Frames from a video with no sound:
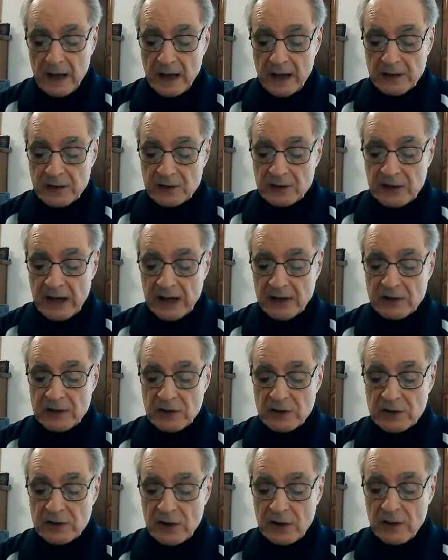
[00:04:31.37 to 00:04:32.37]

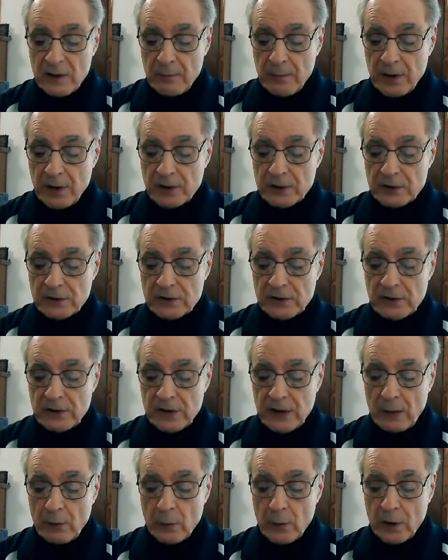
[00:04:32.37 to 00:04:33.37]
sections of the books
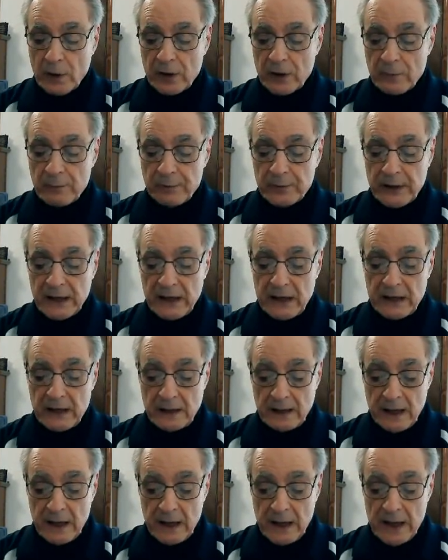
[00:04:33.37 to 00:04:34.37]
that were completed
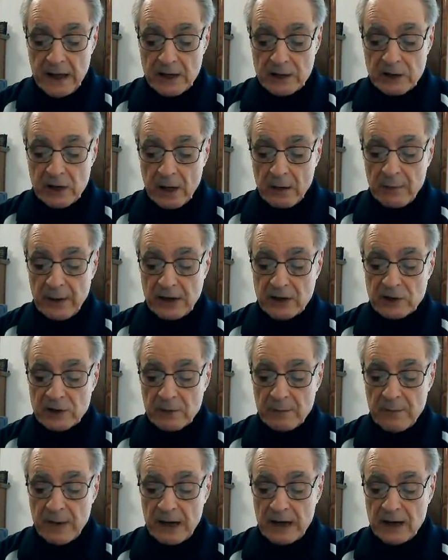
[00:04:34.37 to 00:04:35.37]
shall be
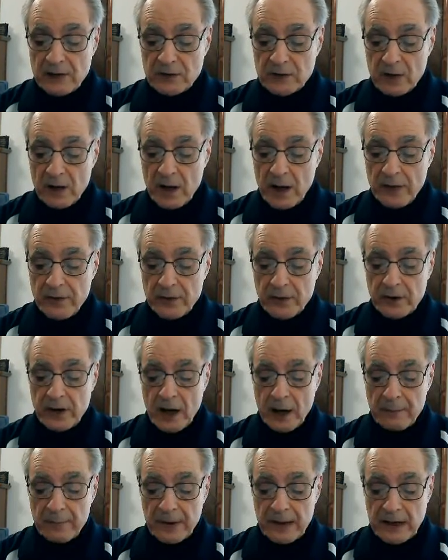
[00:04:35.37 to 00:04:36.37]
submitted to other
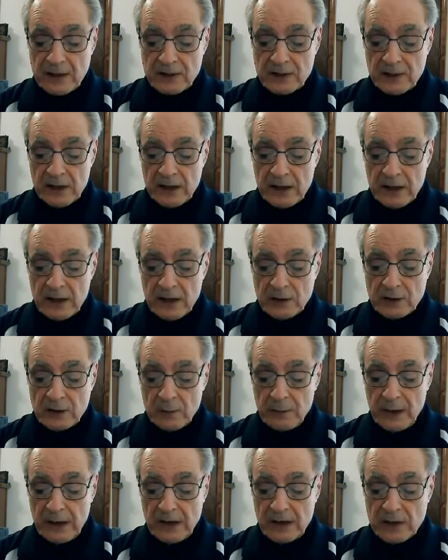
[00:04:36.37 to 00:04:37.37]
companies to
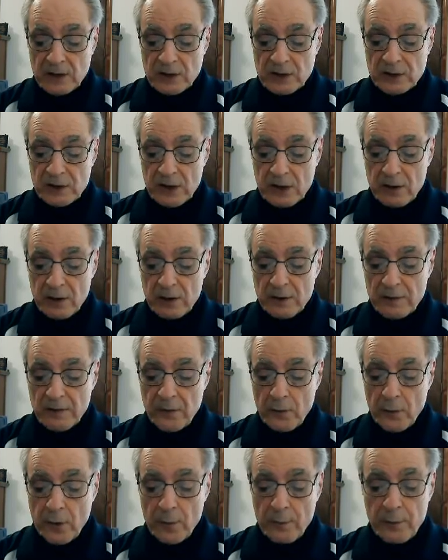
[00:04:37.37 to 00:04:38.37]
be considered
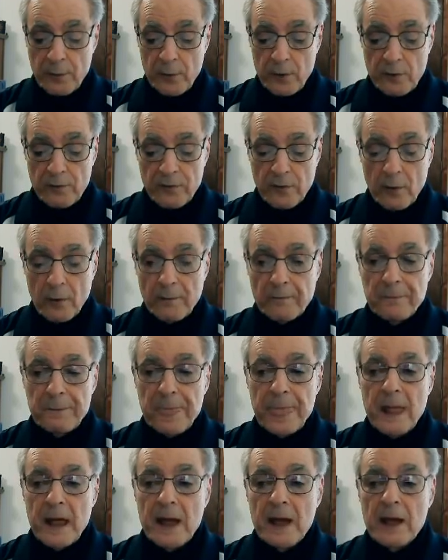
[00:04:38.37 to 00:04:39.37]
for approval.
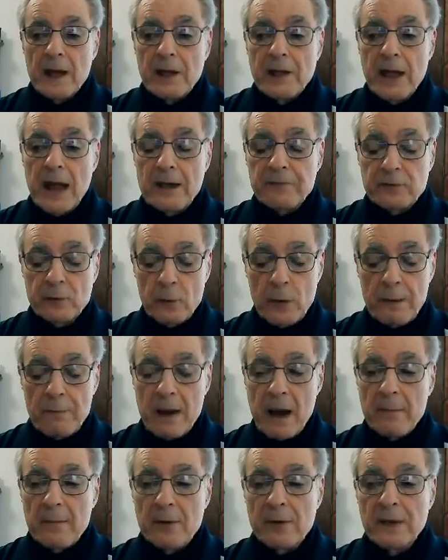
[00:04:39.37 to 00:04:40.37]
You have to
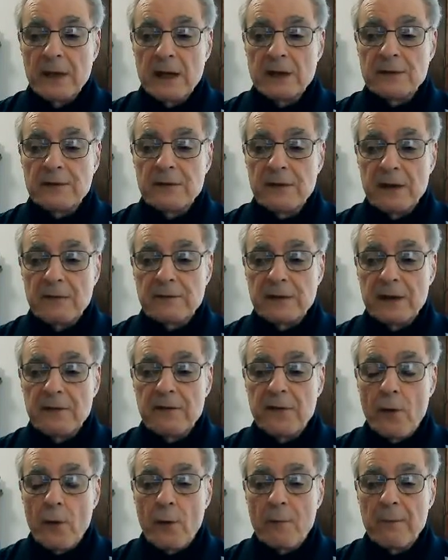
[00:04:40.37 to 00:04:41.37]
remember, these
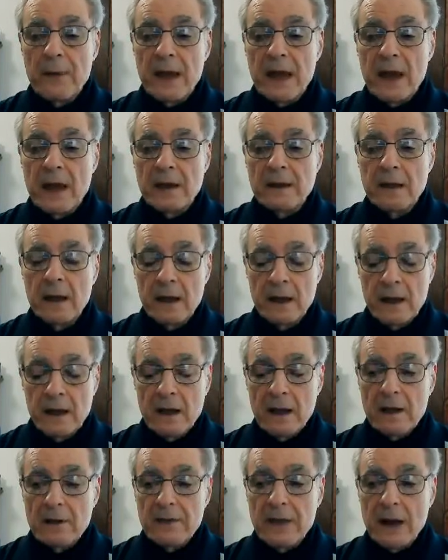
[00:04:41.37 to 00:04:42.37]
54 men
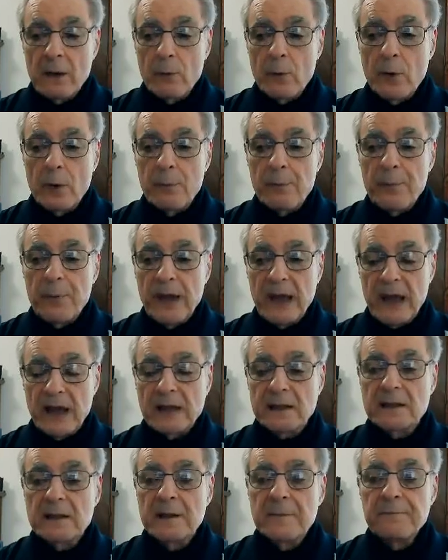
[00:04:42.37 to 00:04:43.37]
that were
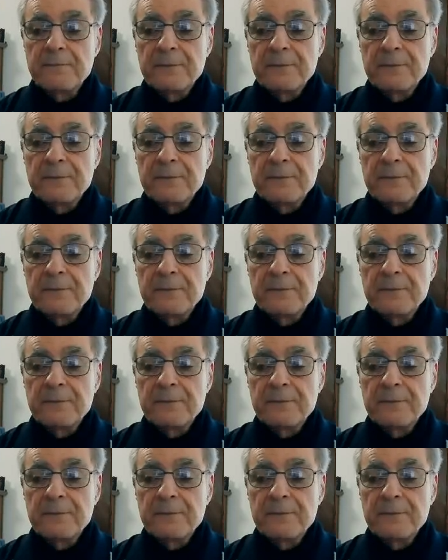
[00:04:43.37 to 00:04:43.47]
picked